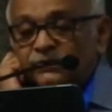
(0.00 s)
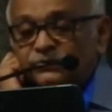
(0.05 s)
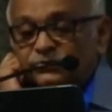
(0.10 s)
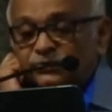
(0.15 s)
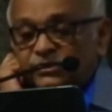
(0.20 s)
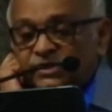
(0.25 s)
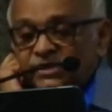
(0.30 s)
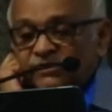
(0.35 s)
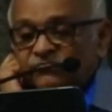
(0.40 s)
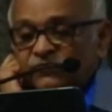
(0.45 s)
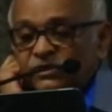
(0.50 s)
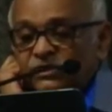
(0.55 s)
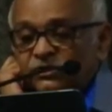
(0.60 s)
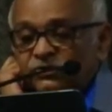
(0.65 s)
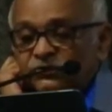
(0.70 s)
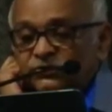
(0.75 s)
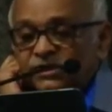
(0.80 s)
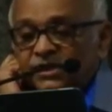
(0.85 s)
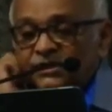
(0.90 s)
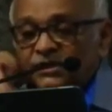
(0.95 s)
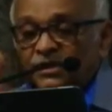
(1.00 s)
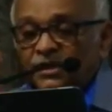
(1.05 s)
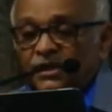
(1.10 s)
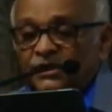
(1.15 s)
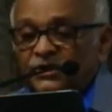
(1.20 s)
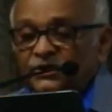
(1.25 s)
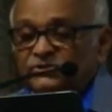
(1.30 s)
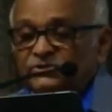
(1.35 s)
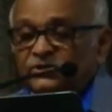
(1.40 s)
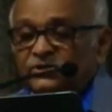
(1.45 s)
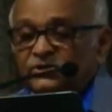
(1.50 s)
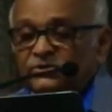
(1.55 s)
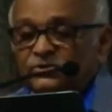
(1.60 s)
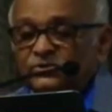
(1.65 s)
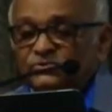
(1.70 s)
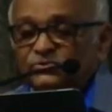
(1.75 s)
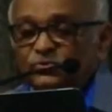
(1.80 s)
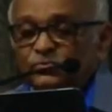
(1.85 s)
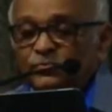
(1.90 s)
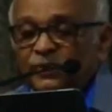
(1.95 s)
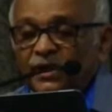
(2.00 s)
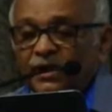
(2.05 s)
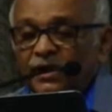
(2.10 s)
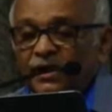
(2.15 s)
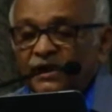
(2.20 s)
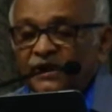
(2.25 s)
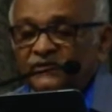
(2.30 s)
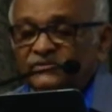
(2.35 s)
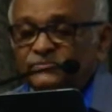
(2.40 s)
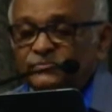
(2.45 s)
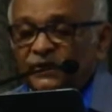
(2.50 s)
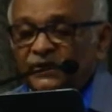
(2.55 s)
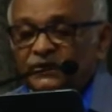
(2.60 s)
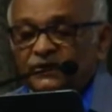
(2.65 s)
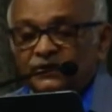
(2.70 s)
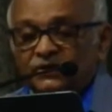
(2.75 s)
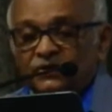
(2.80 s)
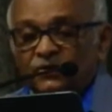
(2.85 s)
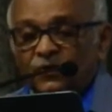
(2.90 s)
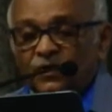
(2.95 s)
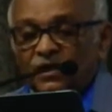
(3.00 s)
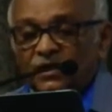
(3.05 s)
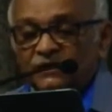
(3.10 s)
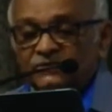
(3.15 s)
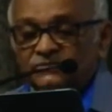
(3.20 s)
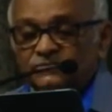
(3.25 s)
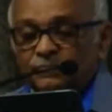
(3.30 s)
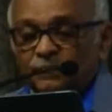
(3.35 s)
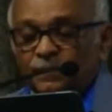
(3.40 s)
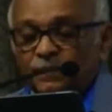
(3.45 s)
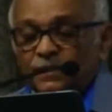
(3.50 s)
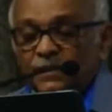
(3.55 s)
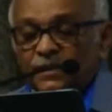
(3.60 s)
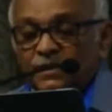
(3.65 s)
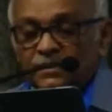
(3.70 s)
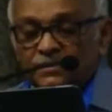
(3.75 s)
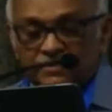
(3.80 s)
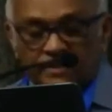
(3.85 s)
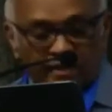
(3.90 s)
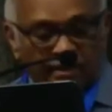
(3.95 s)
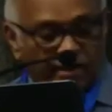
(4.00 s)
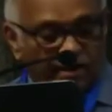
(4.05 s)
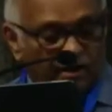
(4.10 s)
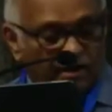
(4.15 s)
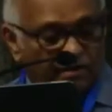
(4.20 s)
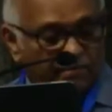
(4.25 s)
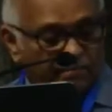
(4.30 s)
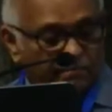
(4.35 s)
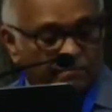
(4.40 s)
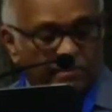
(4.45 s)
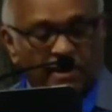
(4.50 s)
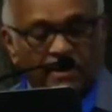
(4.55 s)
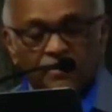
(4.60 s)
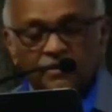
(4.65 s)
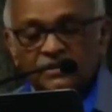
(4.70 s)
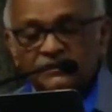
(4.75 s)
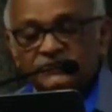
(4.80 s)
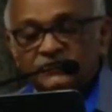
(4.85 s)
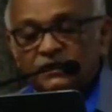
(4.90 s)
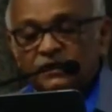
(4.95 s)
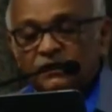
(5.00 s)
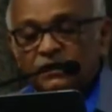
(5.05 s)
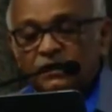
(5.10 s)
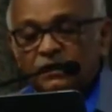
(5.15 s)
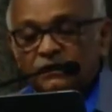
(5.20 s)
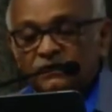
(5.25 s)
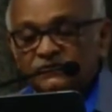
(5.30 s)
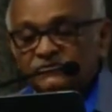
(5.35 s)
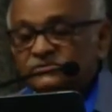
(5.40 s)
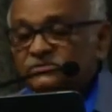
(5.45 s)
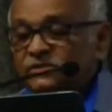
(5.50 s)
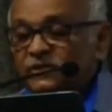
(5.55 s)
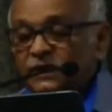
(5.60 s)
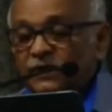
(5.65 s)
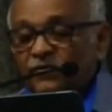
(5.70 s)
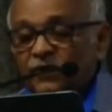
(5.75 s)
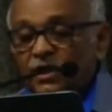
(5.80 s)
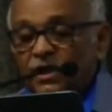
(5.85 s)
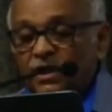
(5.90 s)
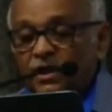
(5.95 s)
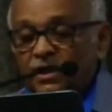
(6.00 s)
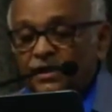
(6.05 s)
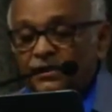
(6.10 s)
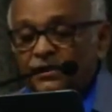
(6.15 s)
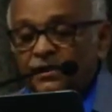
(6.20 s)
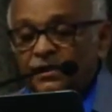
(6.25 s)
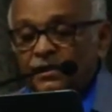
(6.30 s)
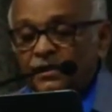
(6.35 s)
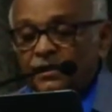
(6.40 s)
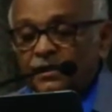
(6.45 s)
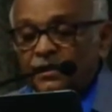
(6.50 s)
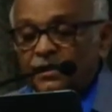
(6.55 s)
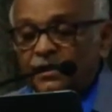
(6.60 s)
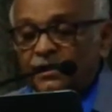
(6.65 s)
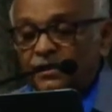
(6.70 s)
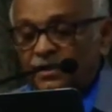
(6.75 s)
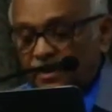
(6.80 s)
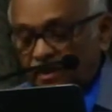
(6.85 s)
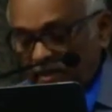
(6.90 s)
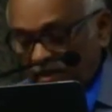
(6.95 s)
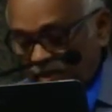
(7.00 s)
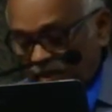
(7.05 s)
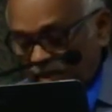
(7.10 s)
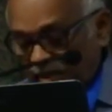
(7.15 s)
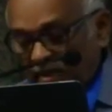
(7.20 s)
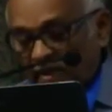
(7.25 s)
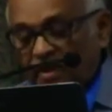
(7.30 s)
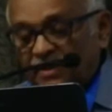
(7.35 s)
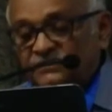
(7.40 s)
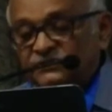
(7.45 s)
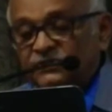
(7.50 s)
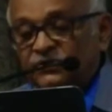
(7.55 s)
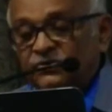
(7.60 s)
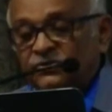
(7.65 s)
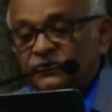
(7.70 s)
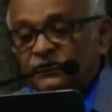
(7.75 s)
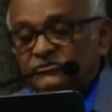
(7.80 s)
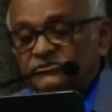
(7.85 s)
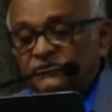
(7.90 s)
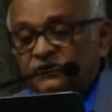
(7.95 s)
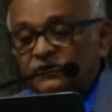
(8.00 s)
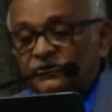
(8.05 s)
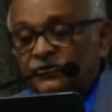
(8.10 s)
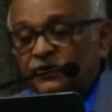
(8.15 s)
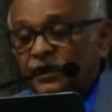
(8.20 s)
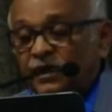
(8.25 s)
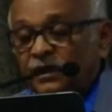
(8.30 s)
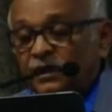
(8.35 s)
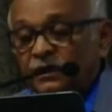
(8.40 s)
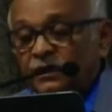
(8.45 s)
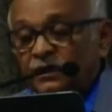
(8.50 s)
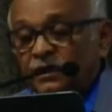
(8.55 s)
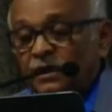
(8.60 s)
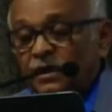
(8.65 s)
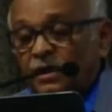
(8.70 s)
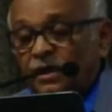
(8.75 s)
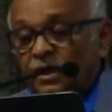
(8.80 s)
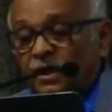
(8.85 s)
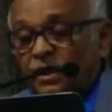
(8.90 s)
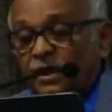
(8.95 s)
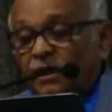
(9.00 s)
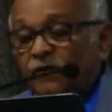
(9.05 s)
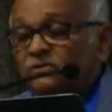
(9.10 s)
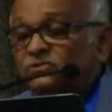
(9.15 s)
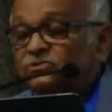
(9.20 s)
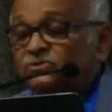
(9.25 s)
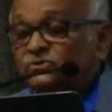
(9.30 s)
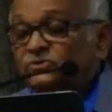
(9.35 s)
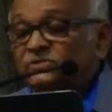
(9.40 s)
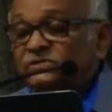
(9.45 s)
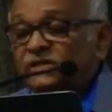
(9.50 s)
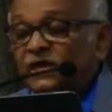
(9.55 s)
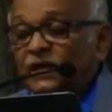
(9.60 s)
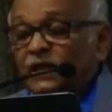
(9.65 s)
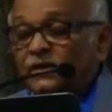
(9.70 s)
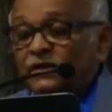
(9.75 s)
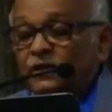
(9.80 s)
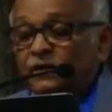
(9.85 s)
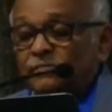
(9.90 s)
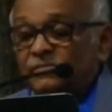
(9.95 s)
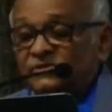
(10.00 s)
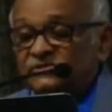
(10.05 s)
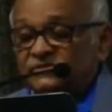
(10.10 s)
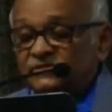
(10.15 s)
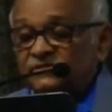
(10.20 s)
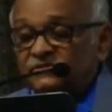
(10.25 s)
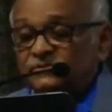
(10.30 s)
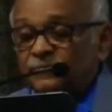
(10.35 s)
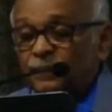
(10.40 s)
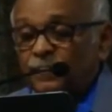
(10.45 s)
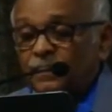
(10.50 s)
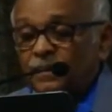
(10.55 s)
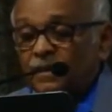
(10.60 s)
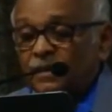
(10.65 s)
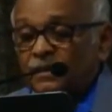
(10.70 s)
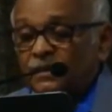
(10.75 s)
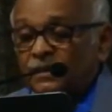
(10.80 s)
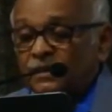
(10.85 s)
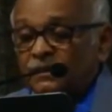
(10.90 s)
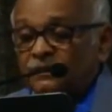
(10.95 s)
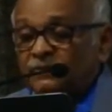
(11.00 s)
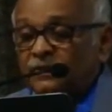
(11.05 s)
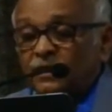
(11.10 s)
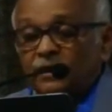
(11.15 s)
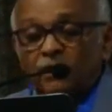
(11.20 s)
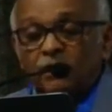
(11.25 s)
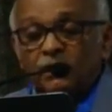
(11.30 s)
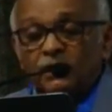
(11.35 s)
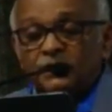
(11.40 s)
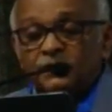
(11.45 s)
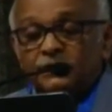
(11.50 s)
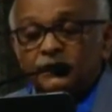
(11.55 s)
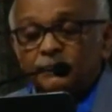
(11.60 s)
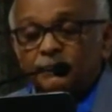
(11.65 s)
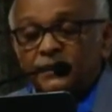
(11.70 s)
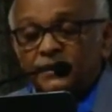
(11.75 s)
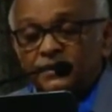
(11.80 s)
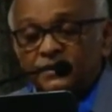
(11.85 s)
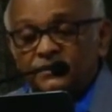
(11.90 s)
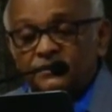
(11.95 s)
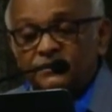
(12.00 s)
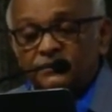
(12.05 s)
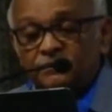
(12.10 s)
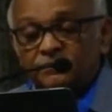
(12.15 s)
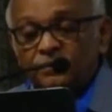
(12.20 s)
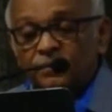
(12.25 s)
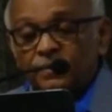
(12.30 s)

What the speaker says: Today we know that in addition to the suprachiasmatic nucleus, there are biological clocks in our heart, kidney, gastrointestinal tract, and also skeletal muscles. They are all independent.